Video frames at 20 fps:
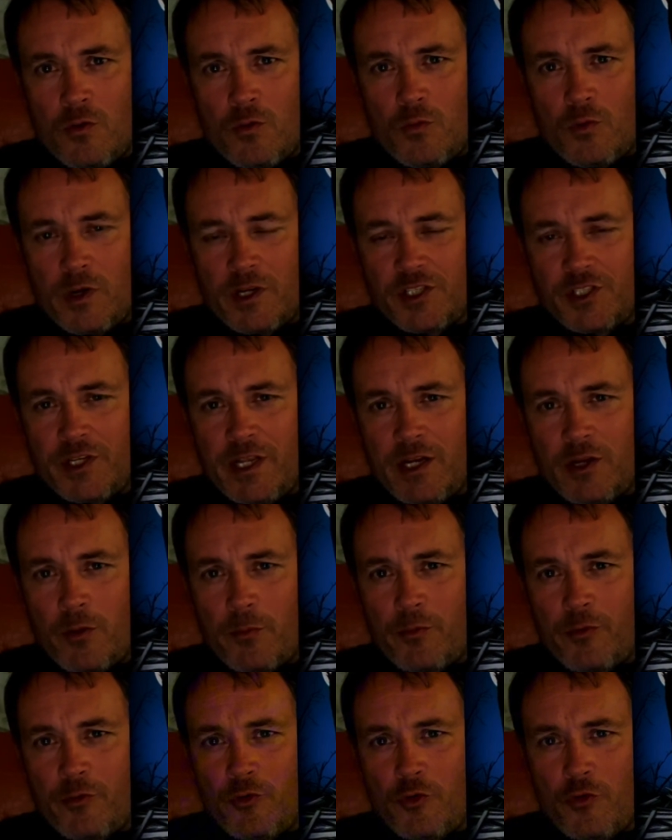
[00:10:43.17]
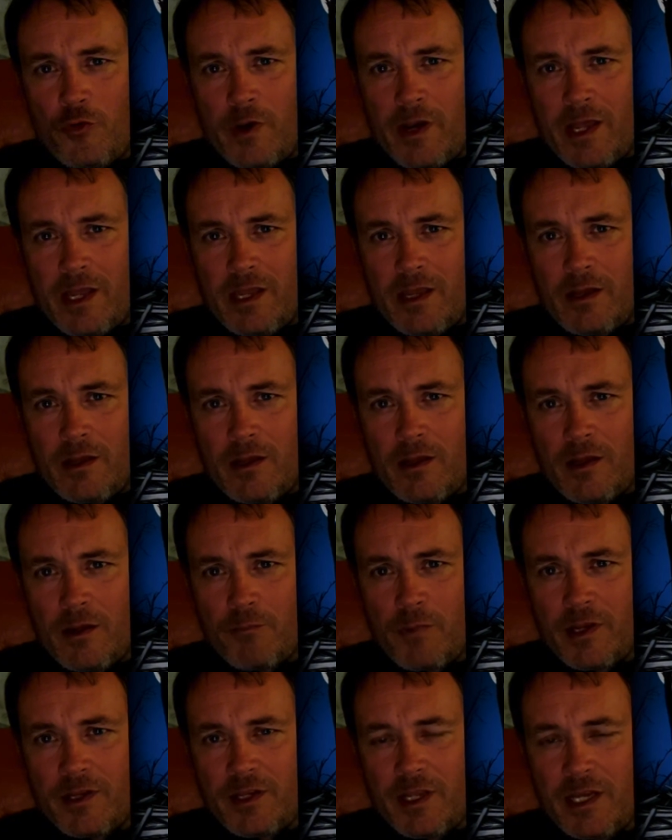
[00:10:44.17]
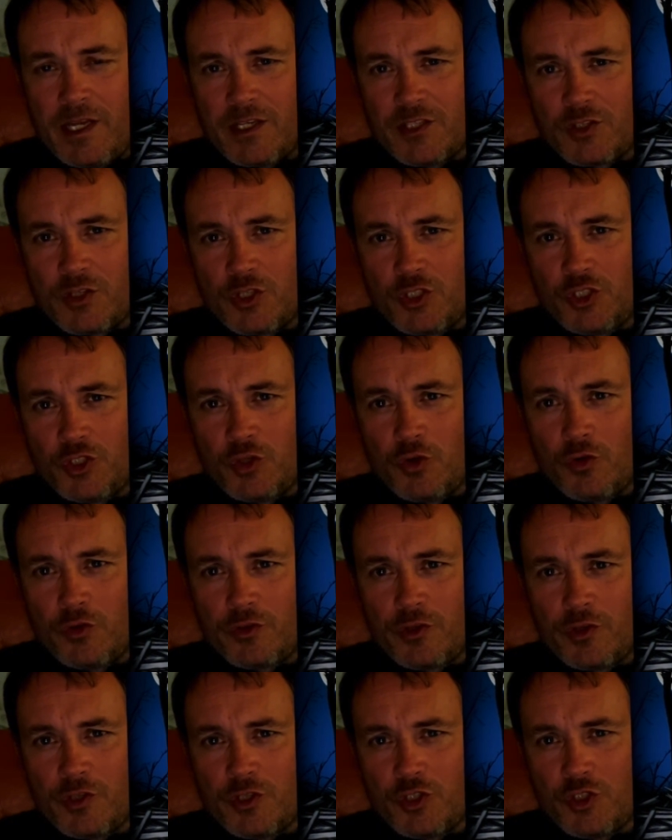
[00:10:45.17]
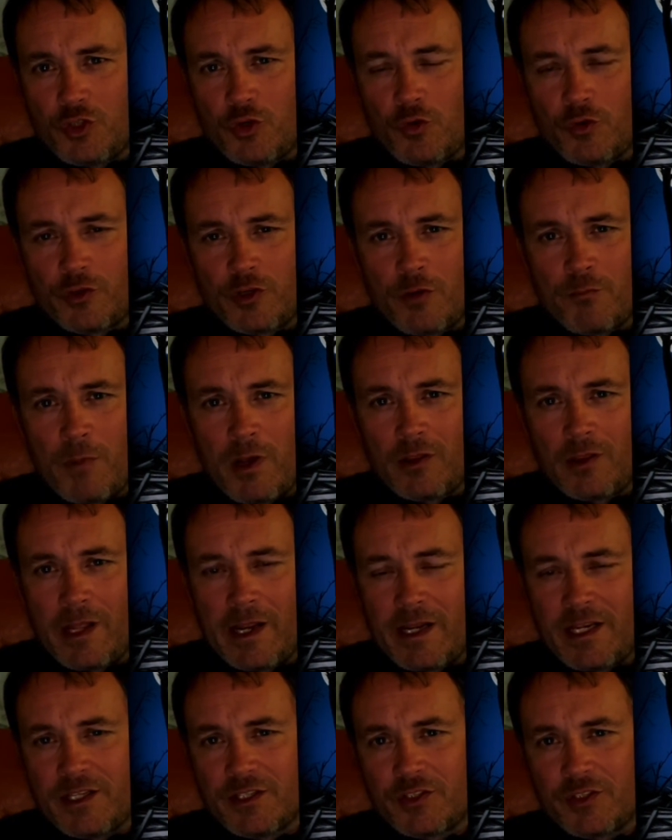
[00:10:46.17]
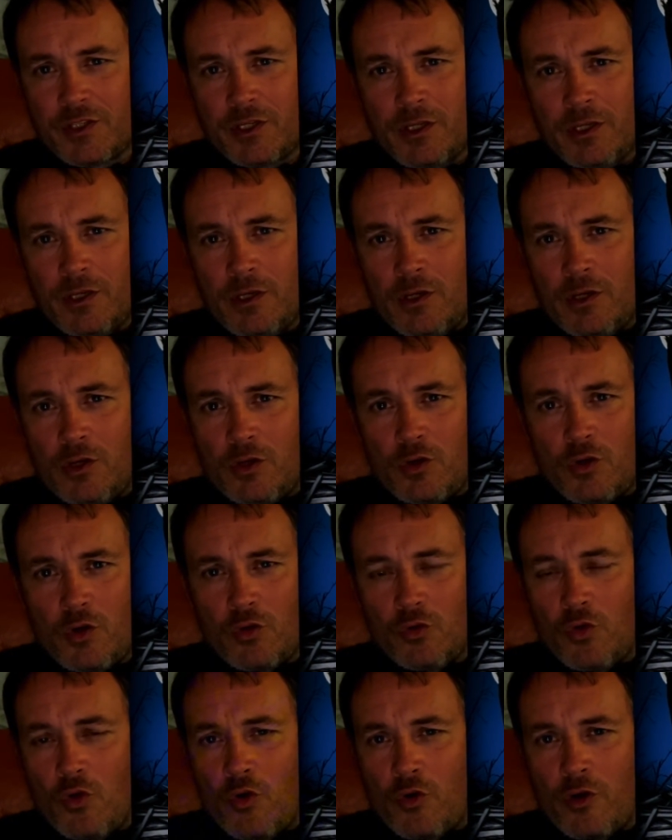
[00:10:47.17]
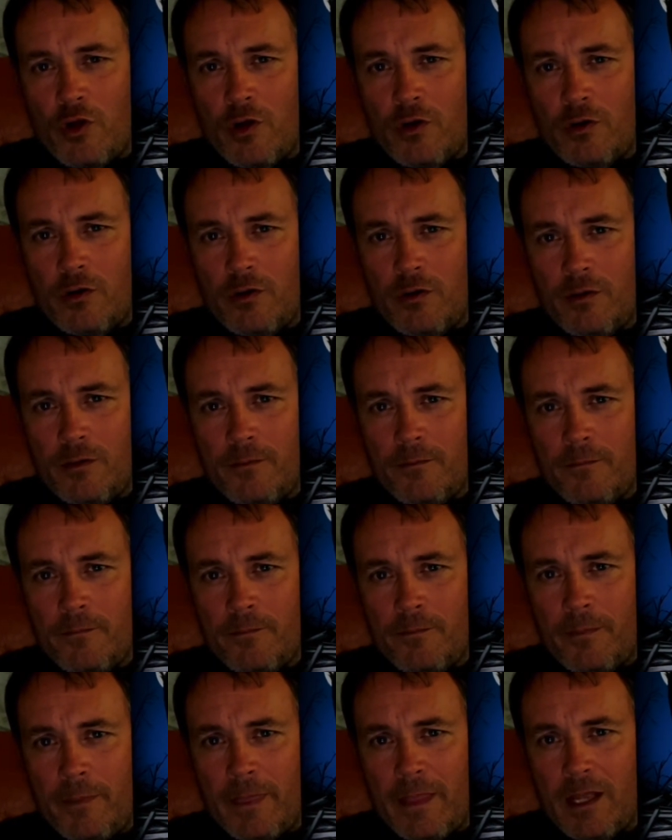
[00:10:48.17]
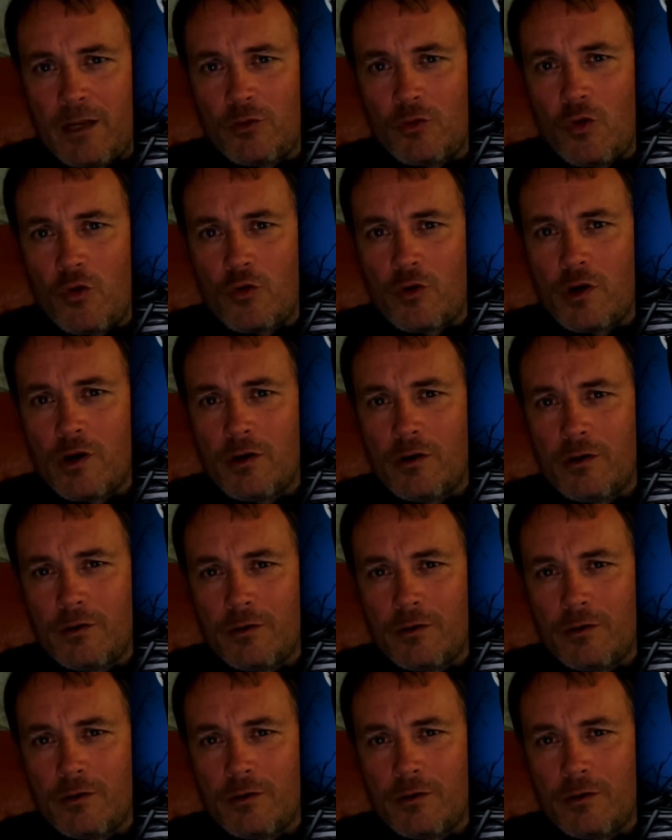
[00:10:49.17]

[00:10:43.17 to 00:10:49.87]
where I stayed up through the night. My days got shorter and shorter, my nights got longer and longer.